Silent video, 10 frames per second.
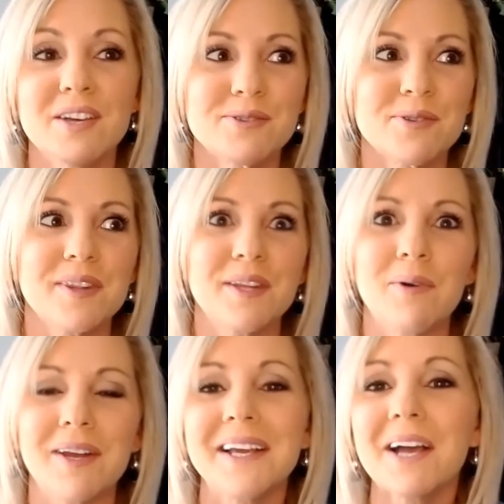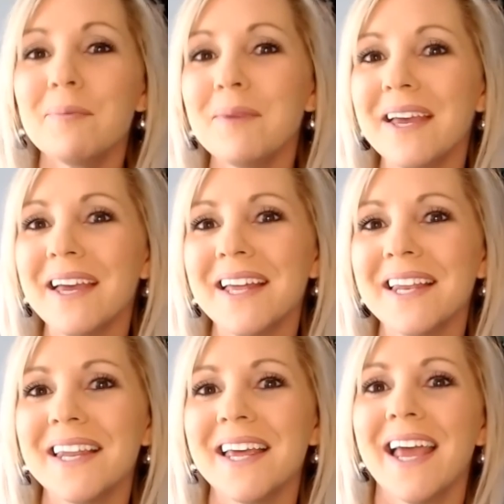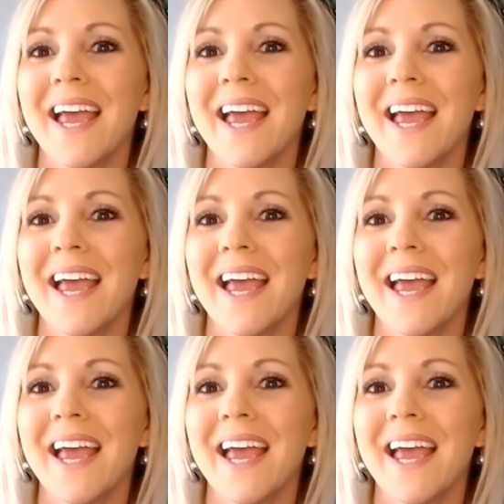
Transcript: So then they want to come in,